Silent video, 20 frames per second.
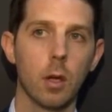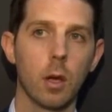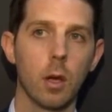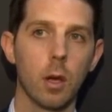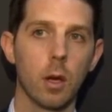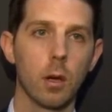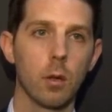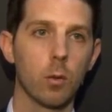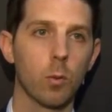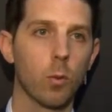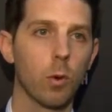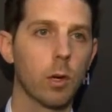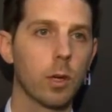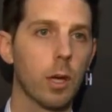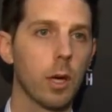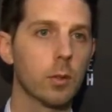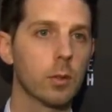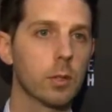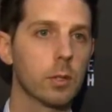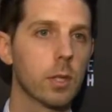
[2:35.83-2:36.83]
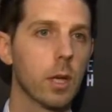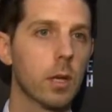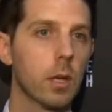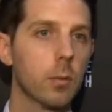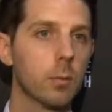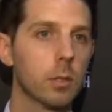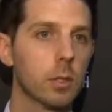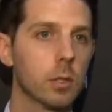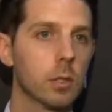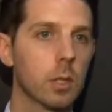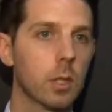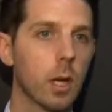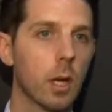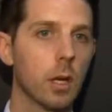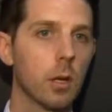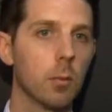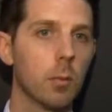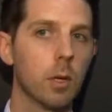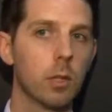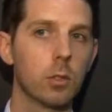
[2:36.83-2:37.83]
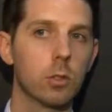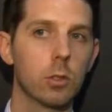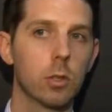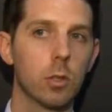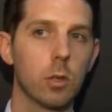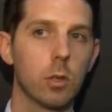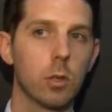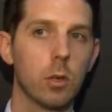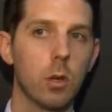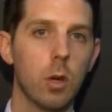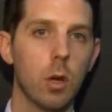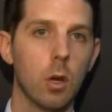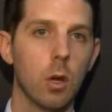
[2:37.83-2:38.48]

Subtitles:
the workout setup just to kind of make sure